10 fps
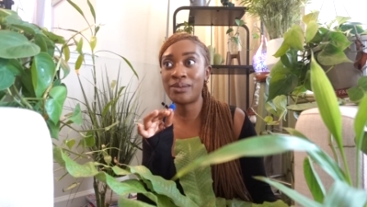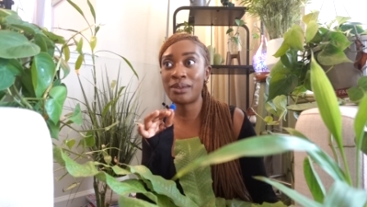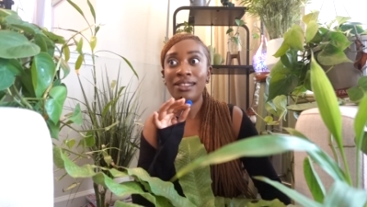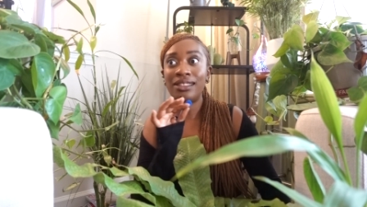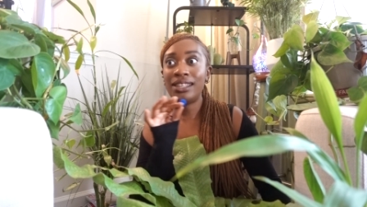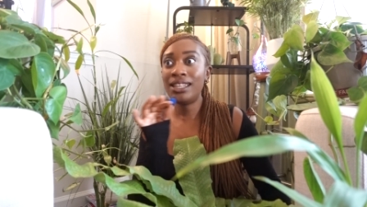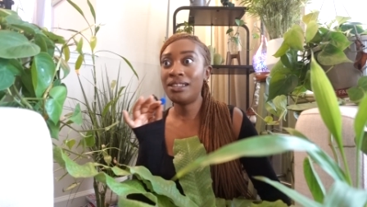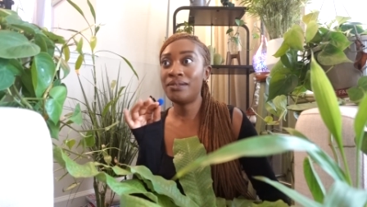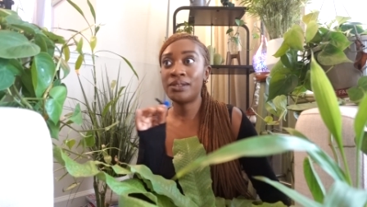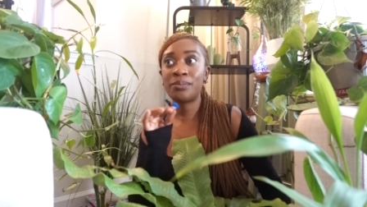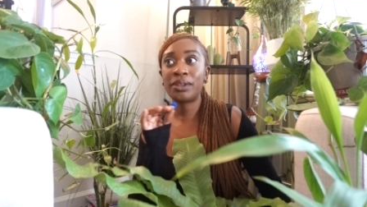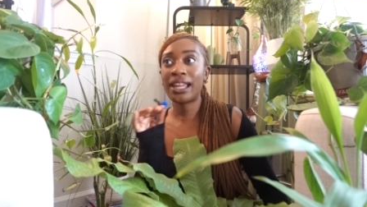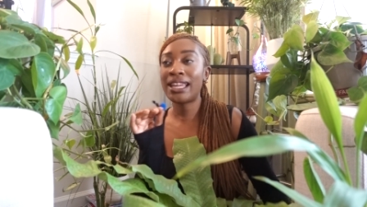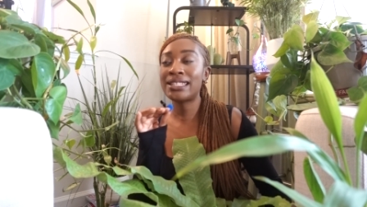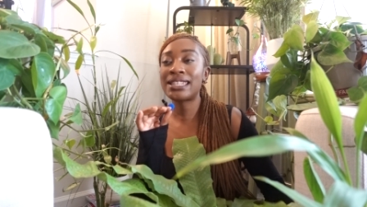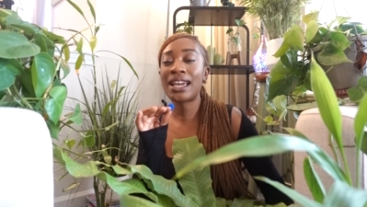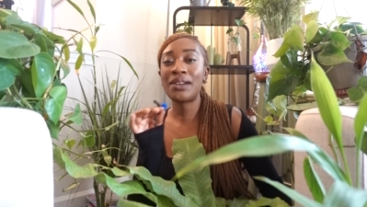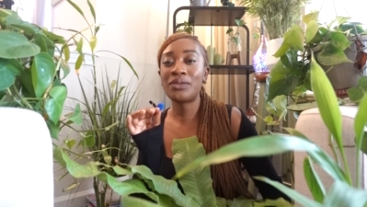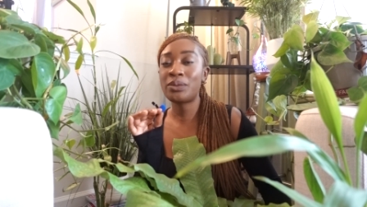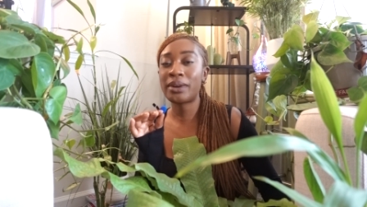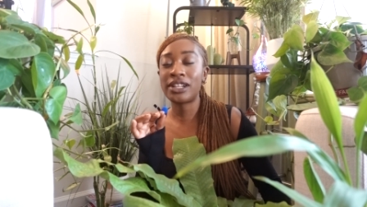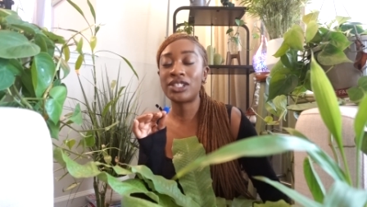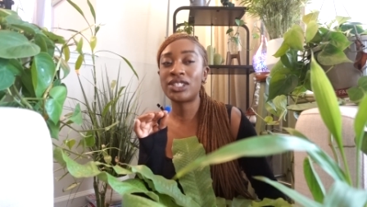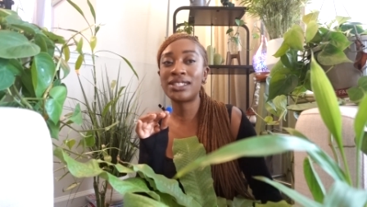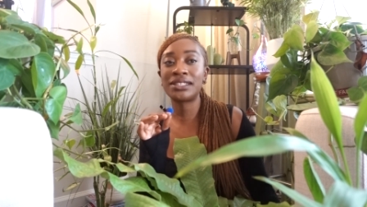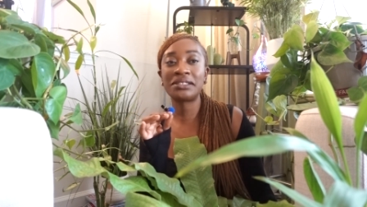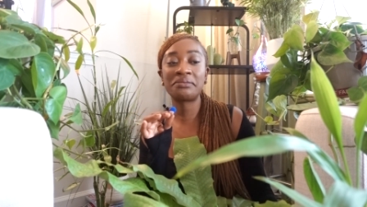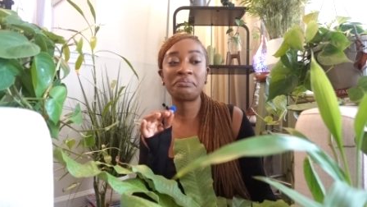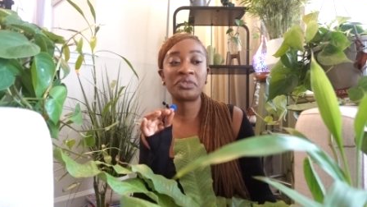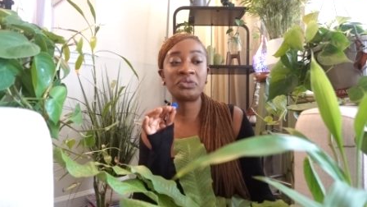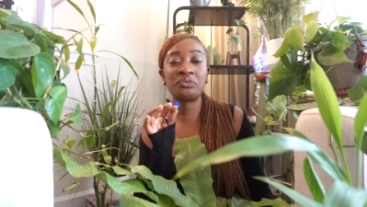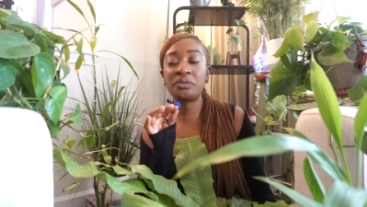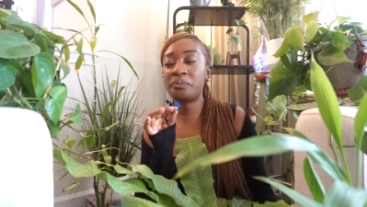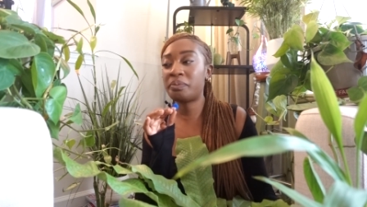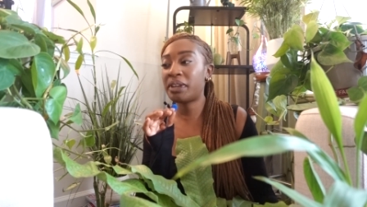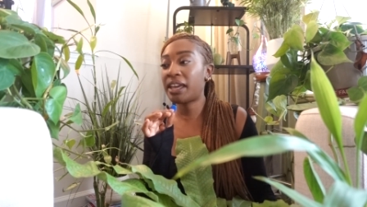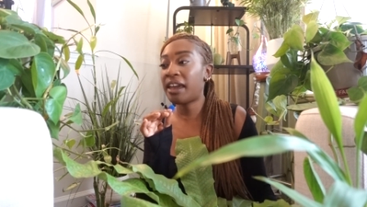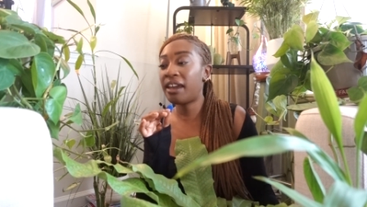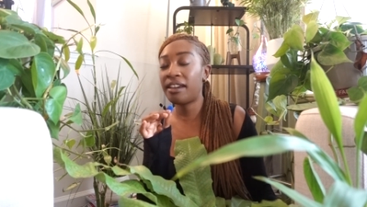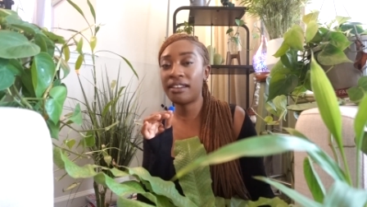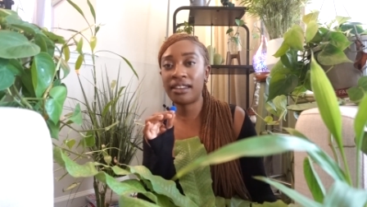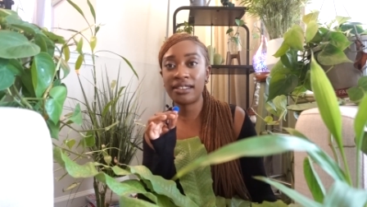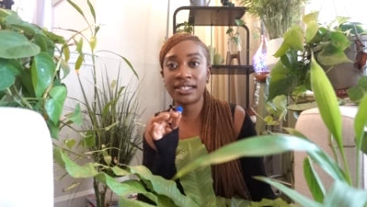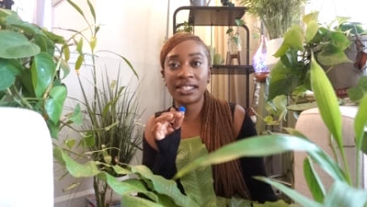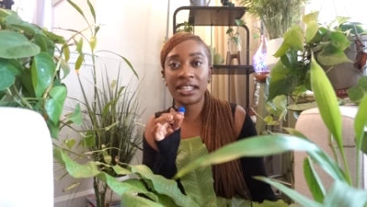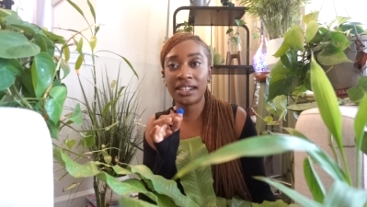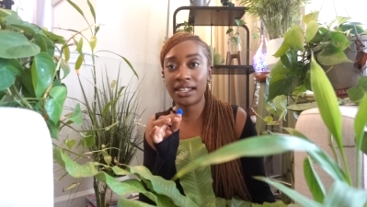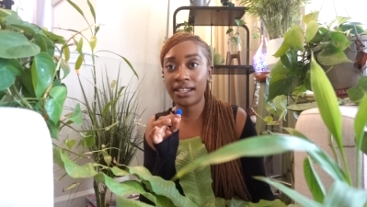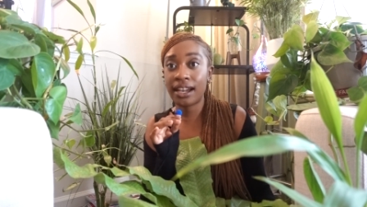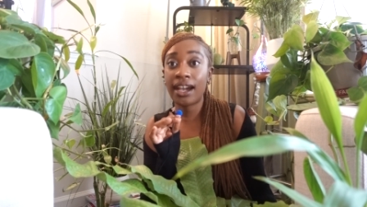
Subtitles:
with leaves, plants everywhere, just drooping, hanging, sitting.